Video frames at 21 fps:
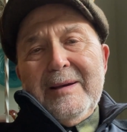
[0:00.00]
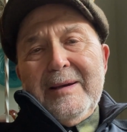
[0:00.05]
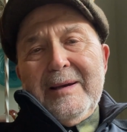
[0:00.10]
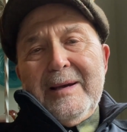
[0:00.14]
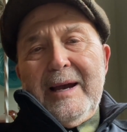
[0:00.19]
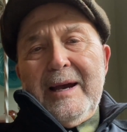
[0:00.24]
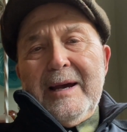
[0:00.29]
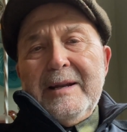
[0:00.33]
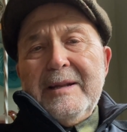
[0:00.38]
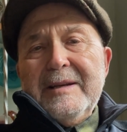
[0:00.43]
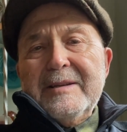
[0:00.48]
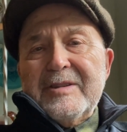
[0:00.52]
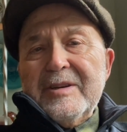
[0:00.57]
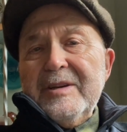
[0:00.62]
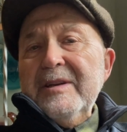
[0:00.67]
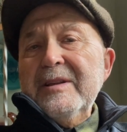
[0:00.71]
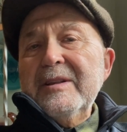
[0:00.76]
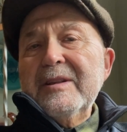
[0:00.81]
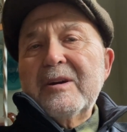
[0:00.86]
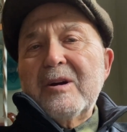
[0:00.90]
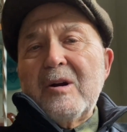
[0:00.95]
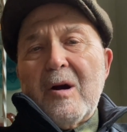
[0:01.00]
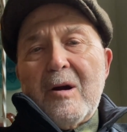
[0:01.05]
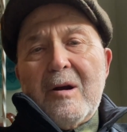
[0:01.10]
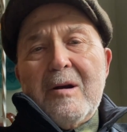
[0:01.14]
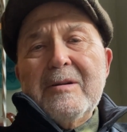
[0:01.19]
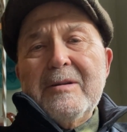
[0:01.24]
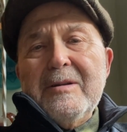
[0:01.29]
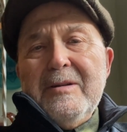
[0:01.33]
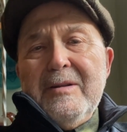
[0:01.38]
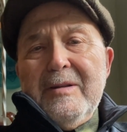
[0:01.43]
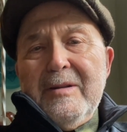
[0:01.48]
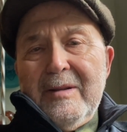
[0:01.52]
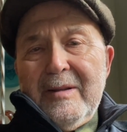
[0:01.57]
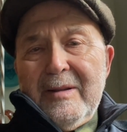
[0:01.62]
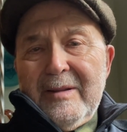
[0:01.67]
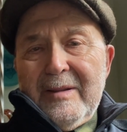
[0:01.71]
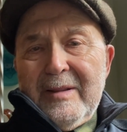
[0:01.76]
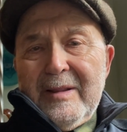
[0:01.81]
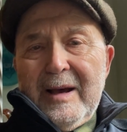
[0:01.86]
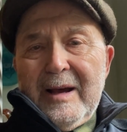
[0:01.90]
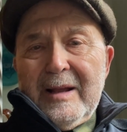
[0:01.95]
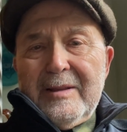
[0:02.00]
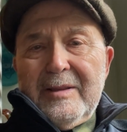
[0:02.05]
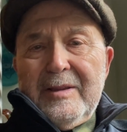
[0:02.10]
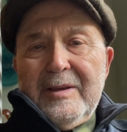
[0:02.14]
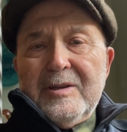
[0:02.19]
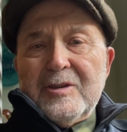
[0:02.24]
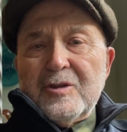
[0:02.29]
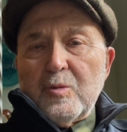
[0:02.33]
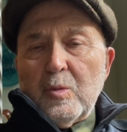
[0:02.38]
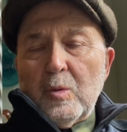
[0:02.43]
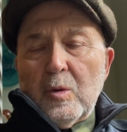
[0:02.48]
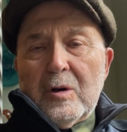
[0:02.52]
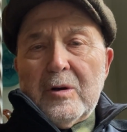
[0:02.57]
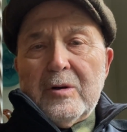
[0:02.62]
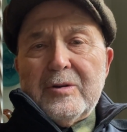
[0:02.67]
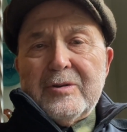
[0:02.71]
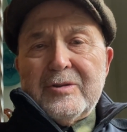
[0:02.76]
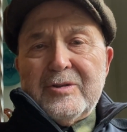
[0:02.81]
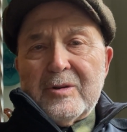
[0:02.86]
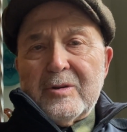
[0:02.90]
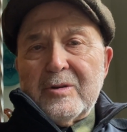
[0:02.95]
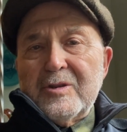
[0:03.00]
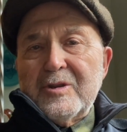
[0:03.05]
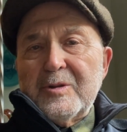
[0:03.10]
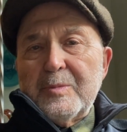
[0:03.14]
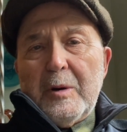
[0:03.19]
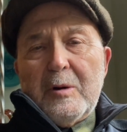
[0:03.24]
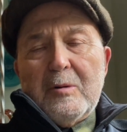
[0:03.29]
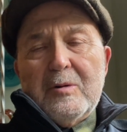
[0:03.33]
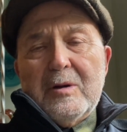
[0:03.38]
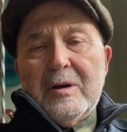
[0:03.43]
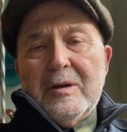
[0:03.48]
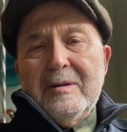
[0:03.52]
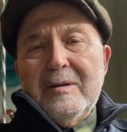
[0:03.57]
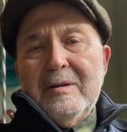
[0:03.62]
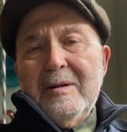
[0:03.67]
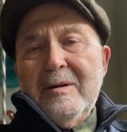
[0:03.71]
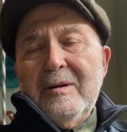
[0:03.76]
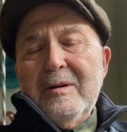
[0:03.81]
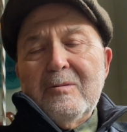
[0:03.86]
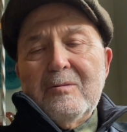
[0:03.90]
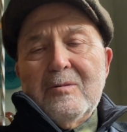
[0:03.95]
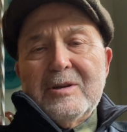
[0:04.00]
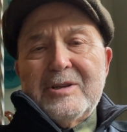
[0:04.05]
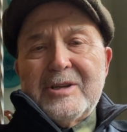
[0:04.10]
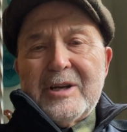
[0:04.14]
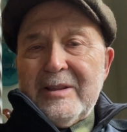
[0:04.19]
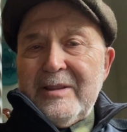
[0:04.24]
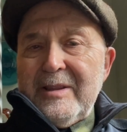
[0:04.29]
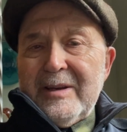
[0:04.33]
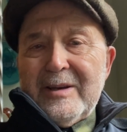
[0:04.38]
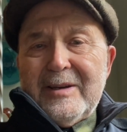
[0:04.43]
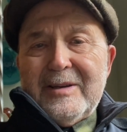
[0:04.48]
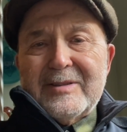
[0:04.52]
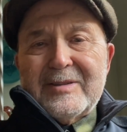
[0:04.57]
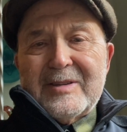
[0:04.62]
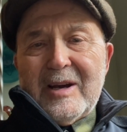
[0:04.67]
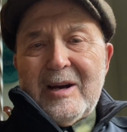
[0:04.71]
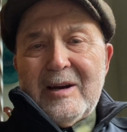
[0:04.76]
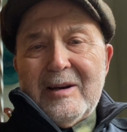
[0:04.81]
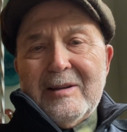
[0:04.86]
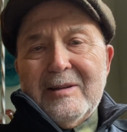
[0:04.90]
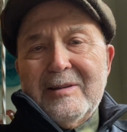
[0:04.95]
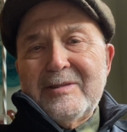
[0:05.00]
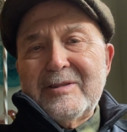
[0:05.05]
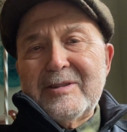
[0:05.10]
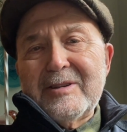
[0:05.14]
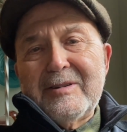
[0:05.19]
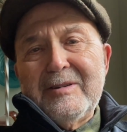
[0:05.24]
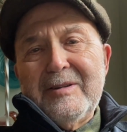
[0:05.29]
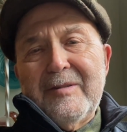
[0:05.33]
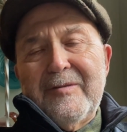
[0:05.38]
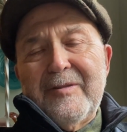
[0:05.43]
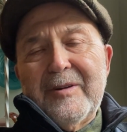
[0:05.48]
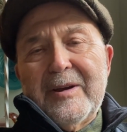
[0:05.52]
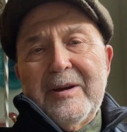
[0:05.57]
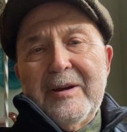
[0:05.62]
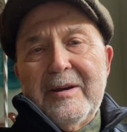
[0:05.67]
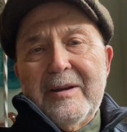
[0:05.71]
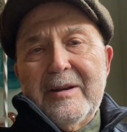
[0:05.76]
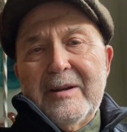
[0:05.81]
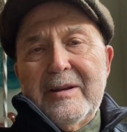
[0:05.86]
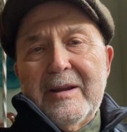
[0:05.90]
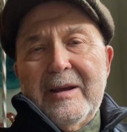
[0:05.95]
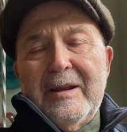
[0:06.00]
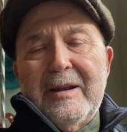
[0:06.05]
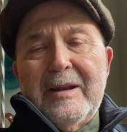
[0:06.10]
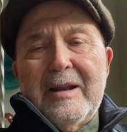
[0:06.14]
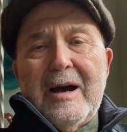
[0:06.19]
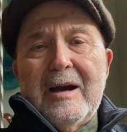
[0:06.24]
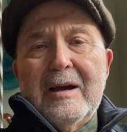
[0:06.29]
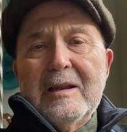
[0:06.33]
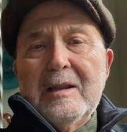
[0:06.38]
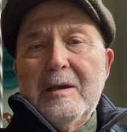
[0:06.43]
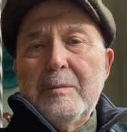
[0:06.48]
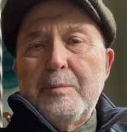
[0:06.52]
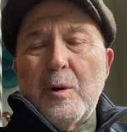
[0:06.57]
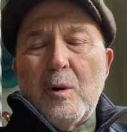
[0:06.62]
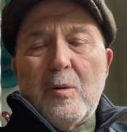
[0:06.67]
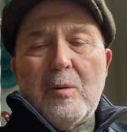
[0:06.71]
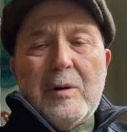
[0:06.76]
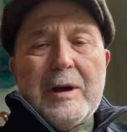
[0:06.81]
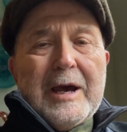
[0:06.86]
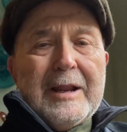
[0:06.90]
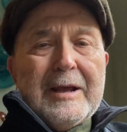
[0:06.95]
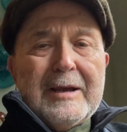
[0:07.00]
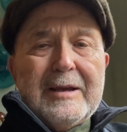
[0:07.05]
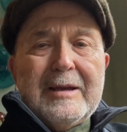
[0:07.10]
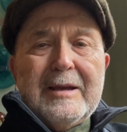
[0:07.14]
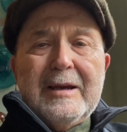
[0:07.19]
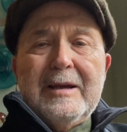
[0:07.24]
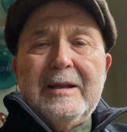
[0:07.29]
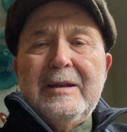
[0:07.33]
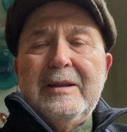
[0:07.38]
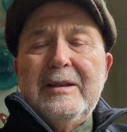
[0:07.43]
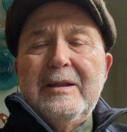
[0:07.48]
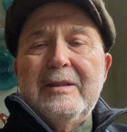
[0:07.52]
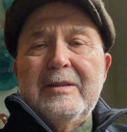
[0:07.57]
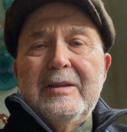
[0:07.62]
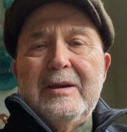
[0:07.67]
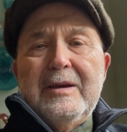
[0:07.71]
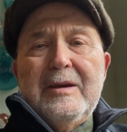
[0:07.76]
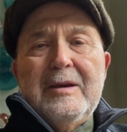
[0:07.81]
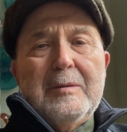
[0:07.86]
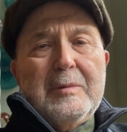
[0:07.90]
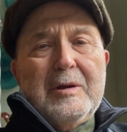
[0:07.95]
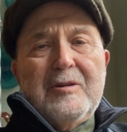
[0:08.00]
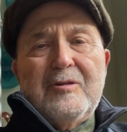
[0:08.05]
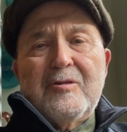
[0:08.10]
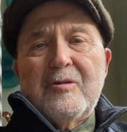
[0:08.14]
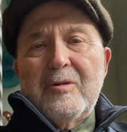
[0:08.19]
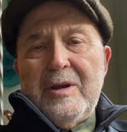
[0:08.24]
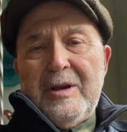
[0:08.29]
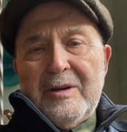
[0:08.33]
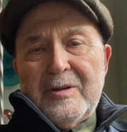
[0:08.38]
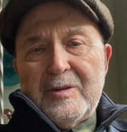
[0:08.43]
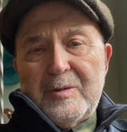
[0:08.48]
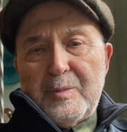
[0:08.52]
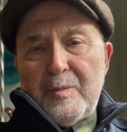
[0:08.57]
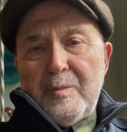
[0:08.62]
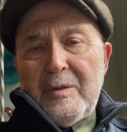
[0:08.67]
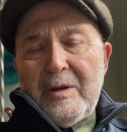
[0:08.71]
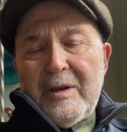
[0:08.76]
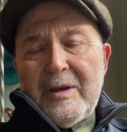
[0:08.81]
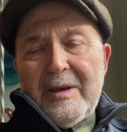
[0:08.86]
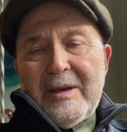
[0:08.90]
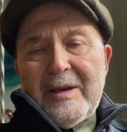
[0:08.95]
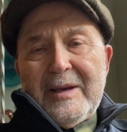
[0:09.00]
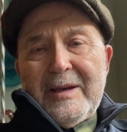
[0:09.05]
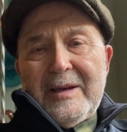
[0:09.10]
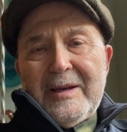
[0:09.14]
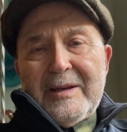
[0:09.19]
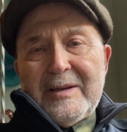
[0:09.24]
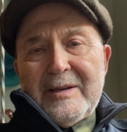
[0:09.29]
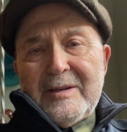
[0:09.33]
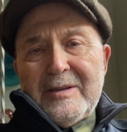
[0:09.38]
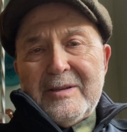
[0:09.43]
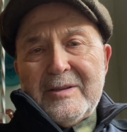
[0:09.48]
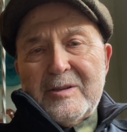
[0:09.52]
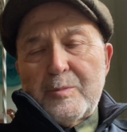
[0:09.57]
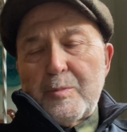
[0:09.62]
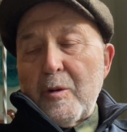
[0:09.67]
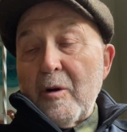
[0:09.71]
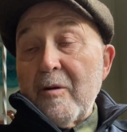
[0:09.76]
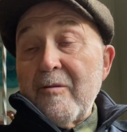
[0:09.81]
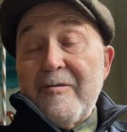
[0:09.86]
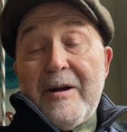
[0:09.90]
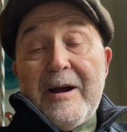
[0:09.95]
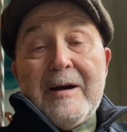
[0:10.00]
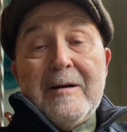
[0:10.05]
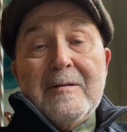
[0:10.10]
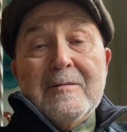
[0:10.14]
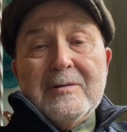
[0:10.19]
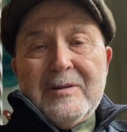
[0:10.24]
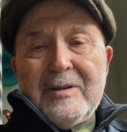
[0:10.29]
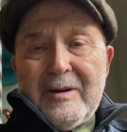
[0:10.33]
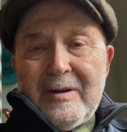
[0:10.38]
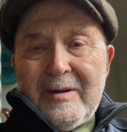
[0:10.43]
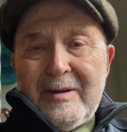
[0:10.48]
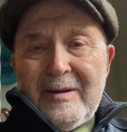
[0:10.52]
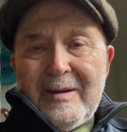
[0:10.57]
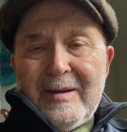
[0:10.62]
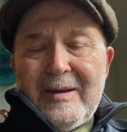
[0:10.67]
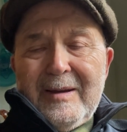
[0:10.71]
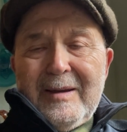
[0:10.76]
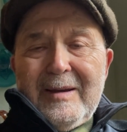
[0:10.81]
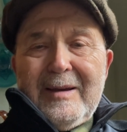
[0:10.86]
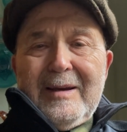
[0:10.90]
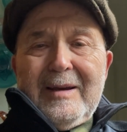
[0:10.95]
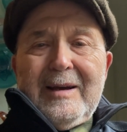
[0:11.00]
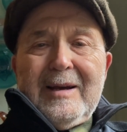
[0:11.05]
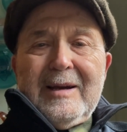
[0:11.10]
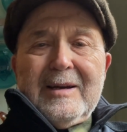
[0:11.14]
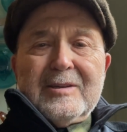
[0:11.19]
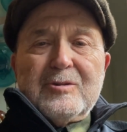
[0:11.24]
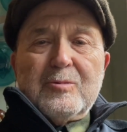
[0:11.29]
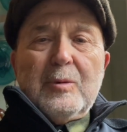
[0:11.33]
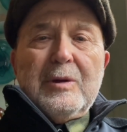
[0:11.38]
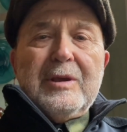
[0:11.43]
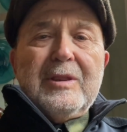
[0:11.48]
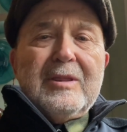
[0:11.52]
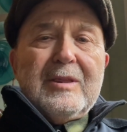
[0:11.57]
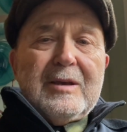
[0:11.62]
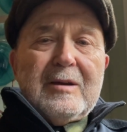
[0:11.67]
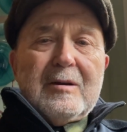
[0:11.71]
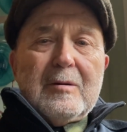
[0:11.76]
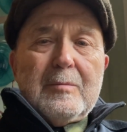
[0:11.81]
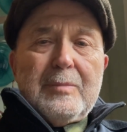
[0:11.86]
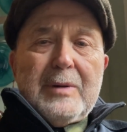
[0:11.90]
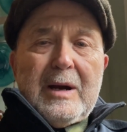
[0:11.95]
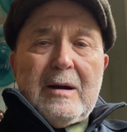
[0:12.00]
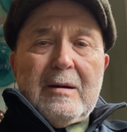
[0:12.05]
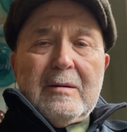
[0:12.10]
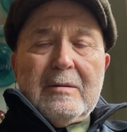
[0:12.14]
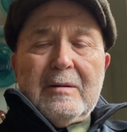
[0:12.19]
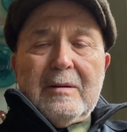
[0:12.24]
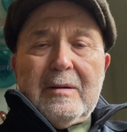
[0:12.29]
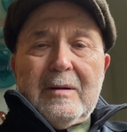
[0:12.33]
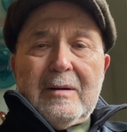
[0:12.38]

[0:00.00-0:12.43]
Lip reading: And it's in the garden that these words are spoken, which I think is highly significant and highly poetic, and the imagery is profound as we think about